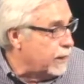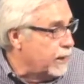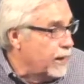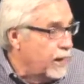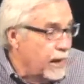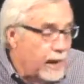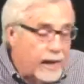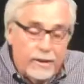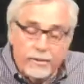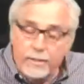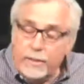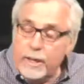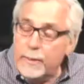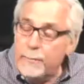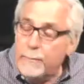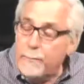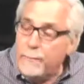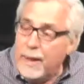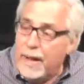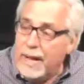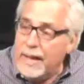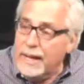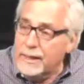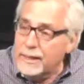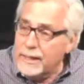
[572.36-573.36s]
And the
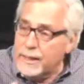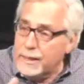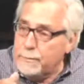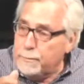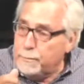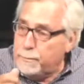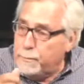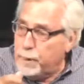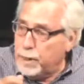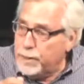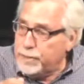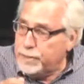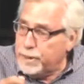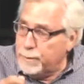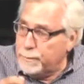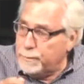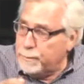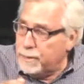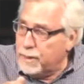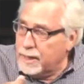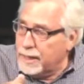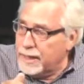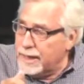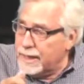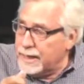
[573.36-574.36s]
pilot put the
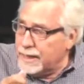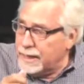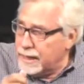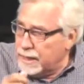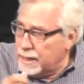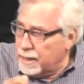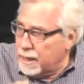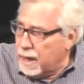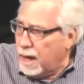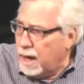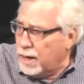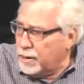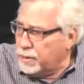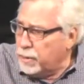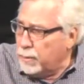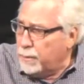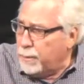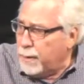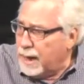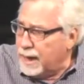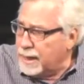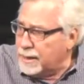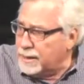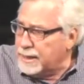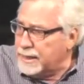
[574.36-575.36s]
plane in
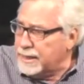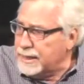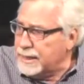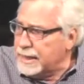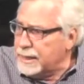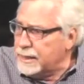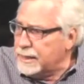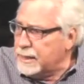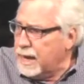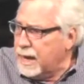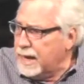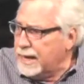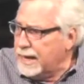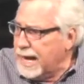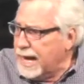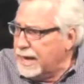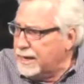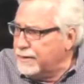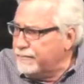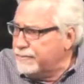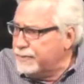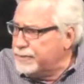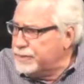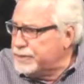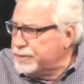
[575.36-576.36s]
autopilot and got out
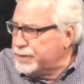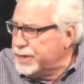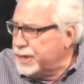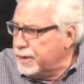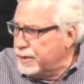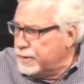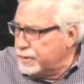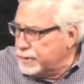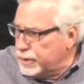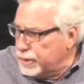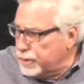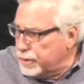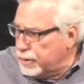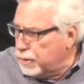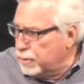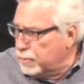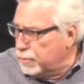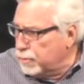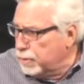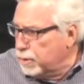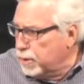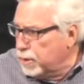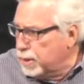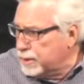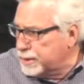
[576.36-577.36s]
of his chair to go
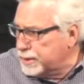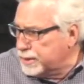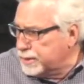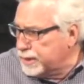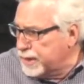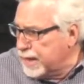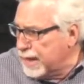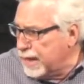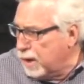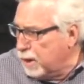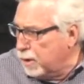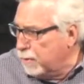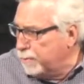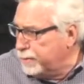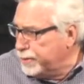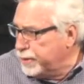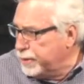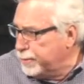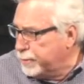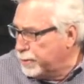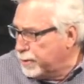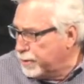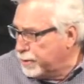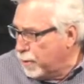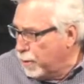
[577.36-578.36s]
look to help the
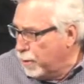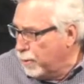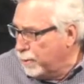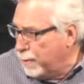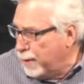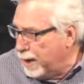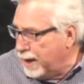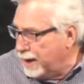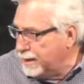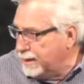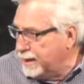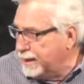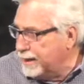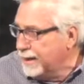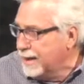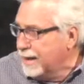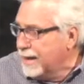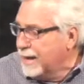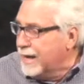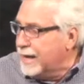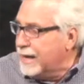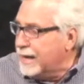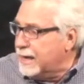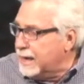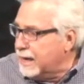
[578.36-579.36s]
co pilot.
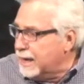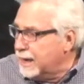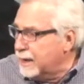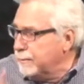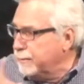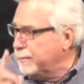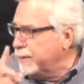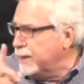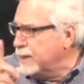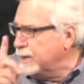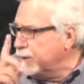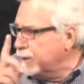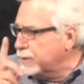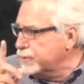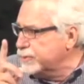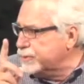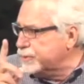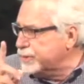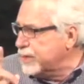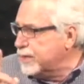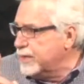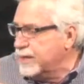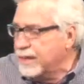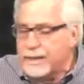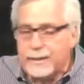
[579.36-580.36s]
And unbeknownst
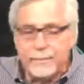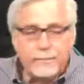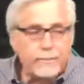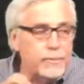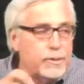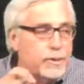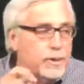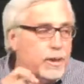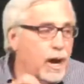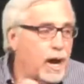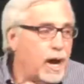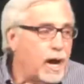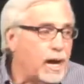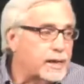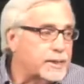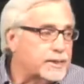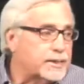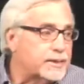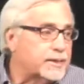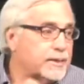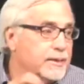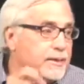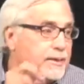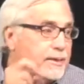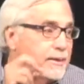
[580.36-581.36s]
to him,
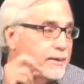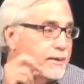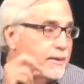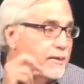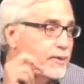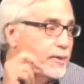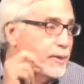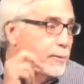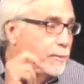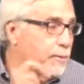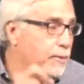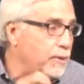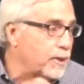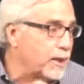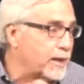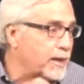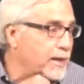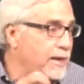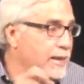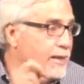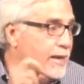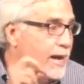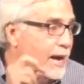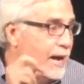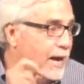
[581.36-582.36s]
knocked the
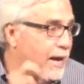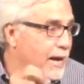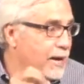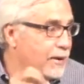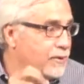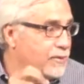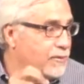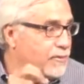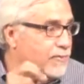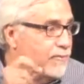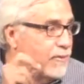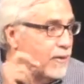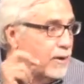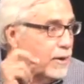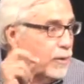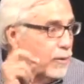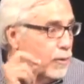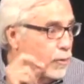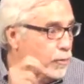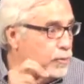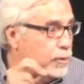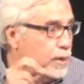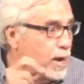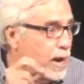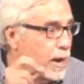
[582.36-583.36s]
plane out of
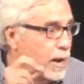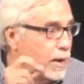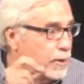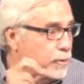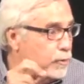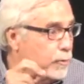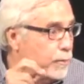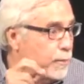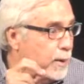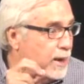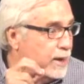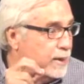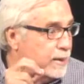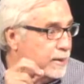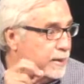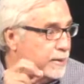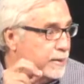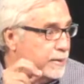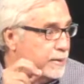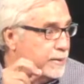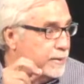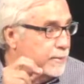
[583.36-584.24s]
autopilot.